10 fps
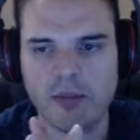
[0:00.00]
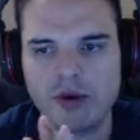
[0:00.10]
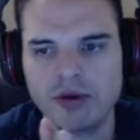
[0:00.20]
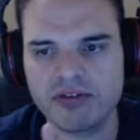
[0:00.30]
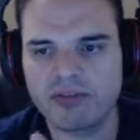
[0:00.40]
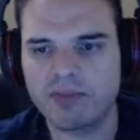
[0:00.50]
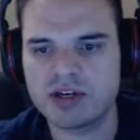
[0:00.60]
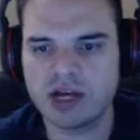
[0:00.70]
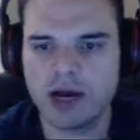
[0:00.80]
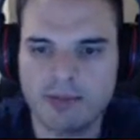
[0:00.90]

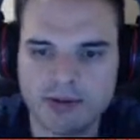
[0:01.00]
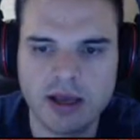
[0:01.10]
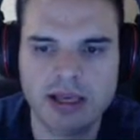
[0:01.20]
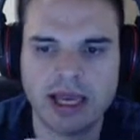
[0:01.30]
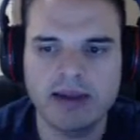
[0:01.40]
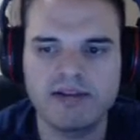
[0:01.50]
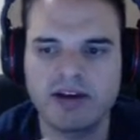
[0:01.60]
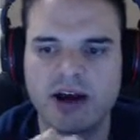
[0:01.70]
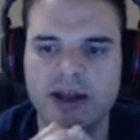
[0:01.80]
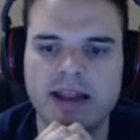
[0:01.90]
Bisharp,
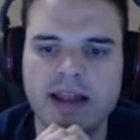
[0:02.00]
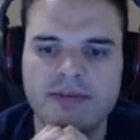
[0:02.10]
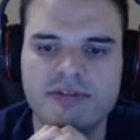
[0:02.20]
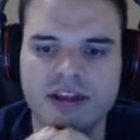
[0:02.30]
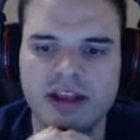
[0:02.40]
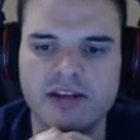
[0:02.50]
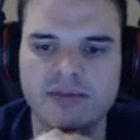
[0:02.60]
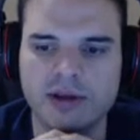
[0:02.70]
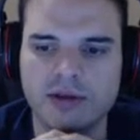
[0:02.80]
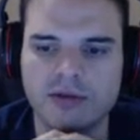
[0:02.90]
Kangaskhan, Landorus-T,
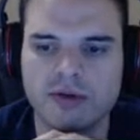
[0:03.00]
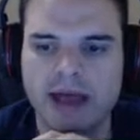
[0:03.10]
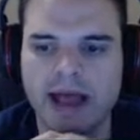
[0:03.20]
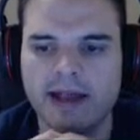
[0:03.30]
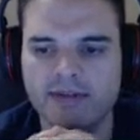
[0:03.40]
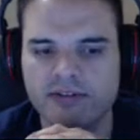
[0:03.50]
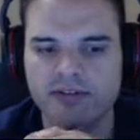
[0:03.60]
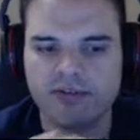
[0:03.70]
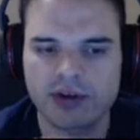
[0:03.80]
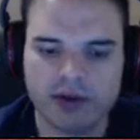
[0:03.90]
Suicune, and
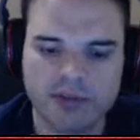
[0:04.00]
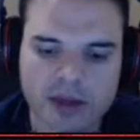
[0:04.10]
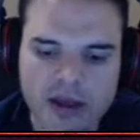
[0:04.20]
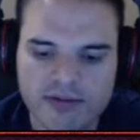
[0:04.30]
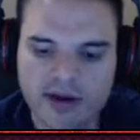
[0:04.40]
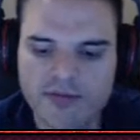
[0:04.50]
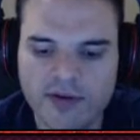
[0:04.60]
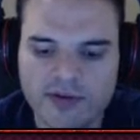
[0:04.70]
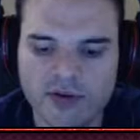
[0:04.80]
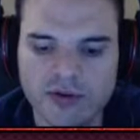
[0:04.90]
Sylveon. So without further
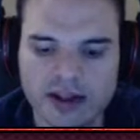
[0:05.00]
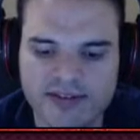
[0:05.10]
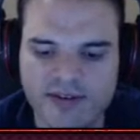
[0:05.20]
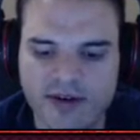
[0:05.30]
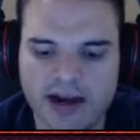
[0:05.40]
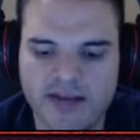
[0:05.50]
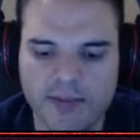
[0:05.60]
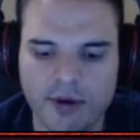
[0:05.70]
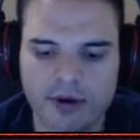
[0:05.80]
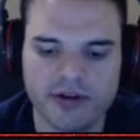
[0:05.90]
ado, let's find an
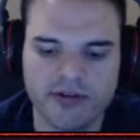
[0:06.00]
opponent.